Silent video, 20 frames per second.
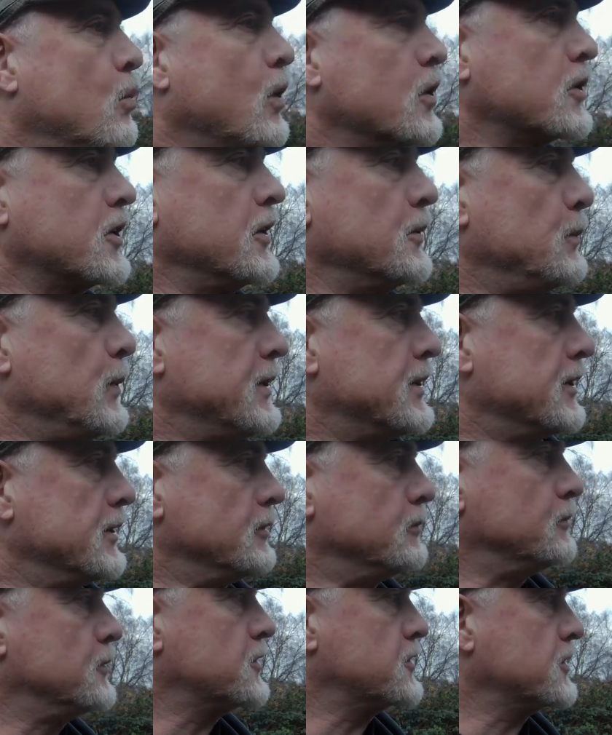what can we do?
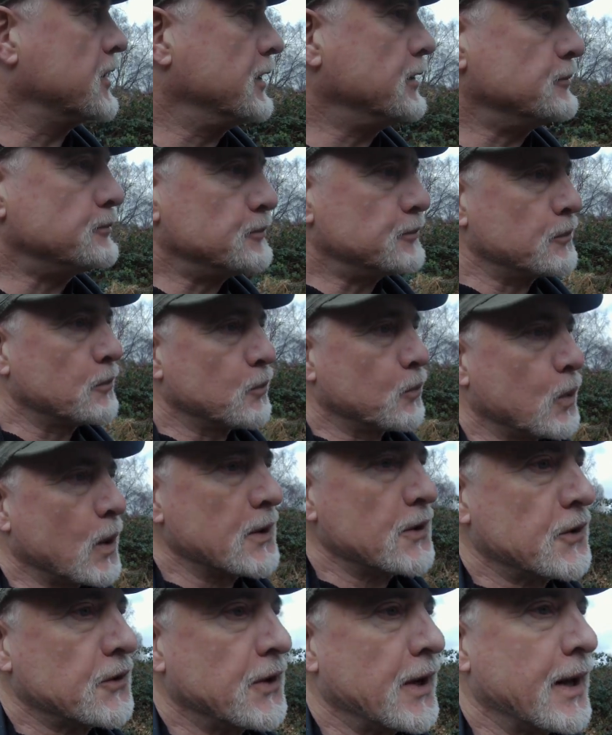So,
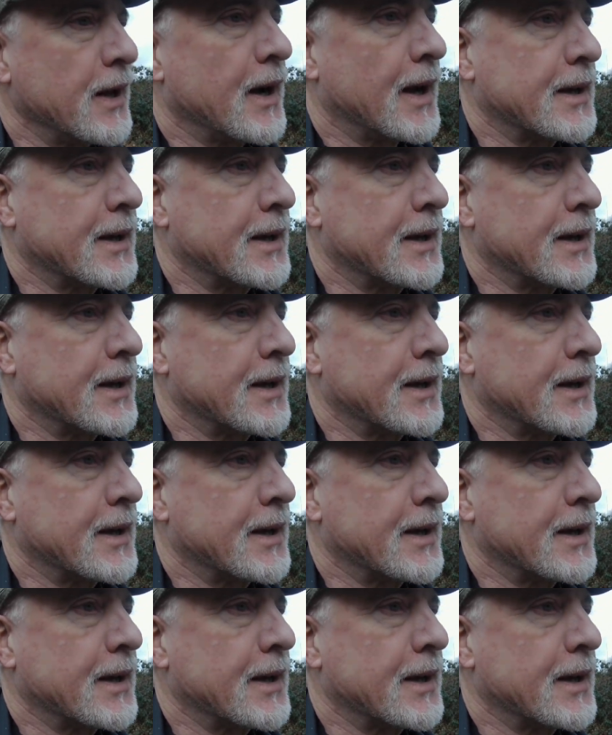one thing